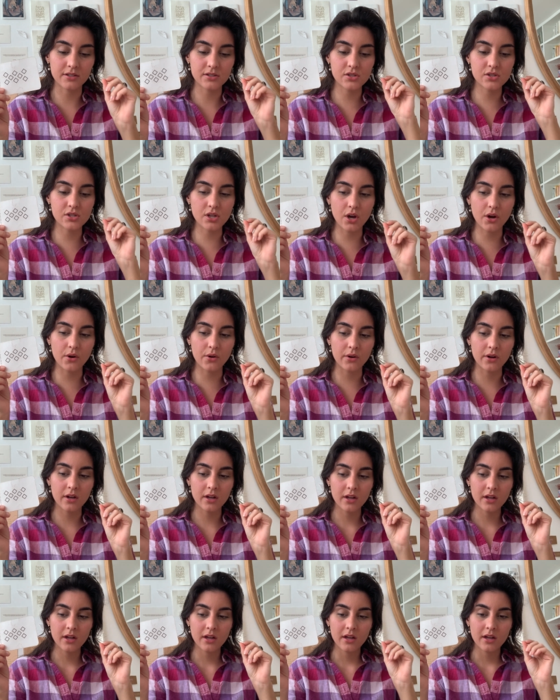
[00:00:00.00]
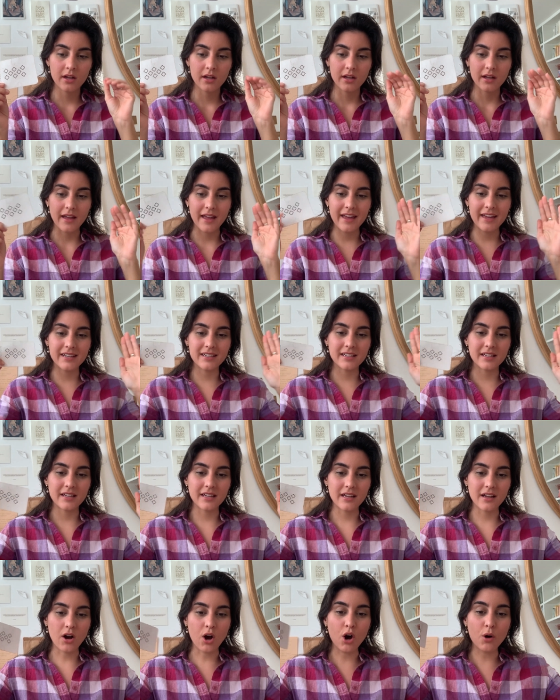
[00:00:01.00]
So, and
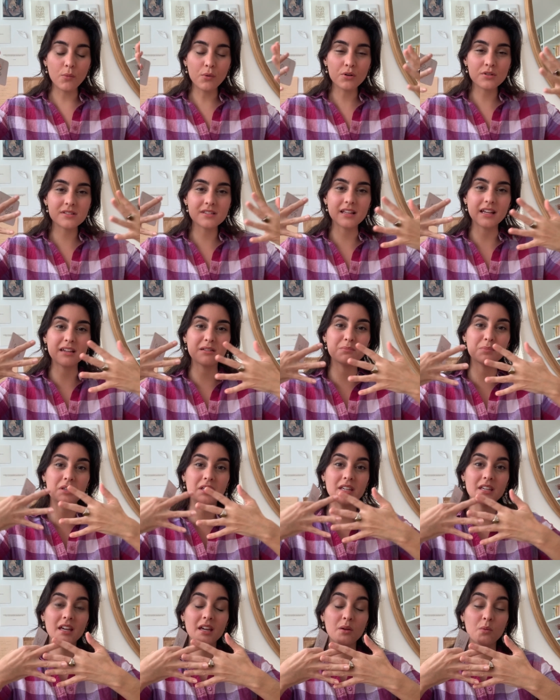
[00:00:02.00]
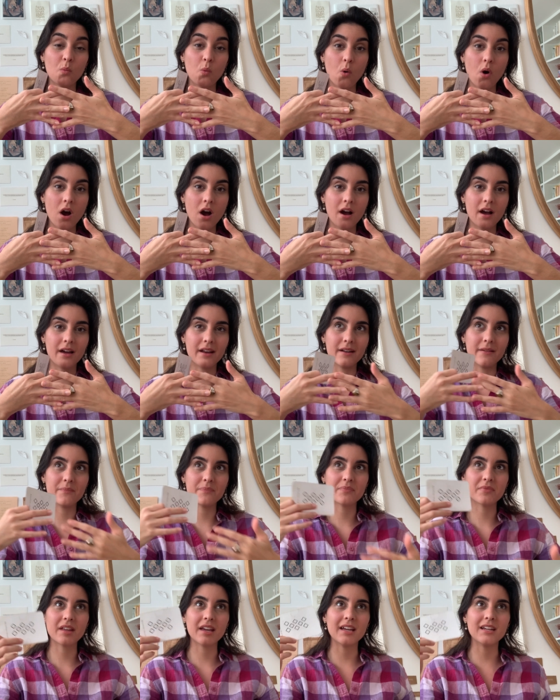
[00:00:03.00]
almost like being one.
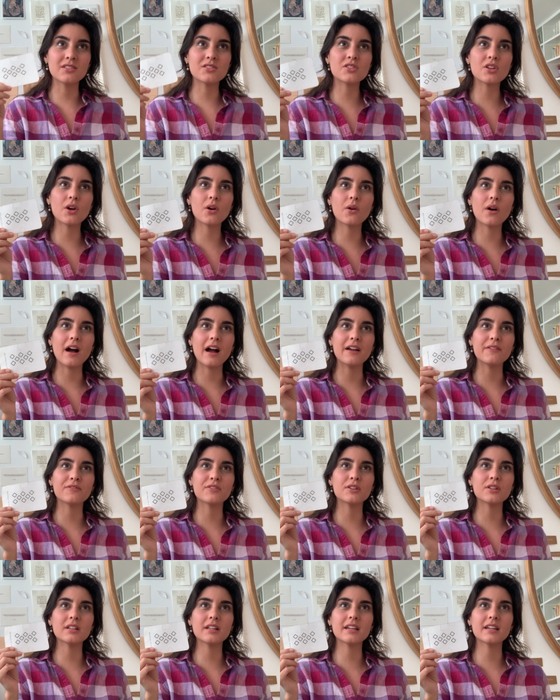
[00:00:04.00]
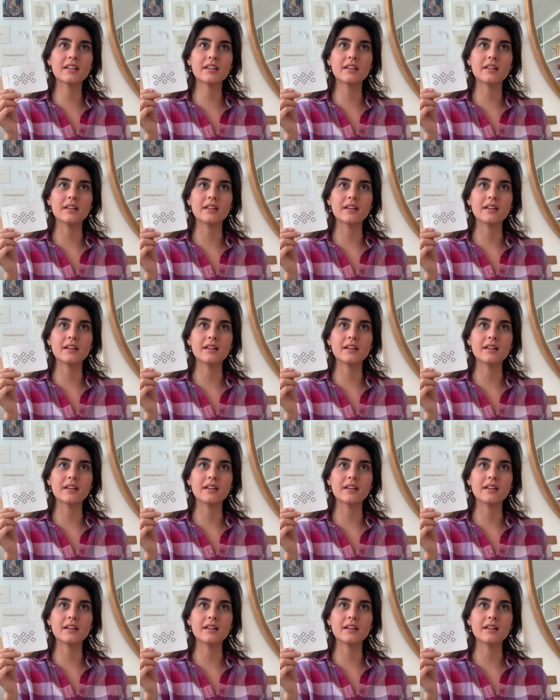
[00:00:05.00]
And so I feel like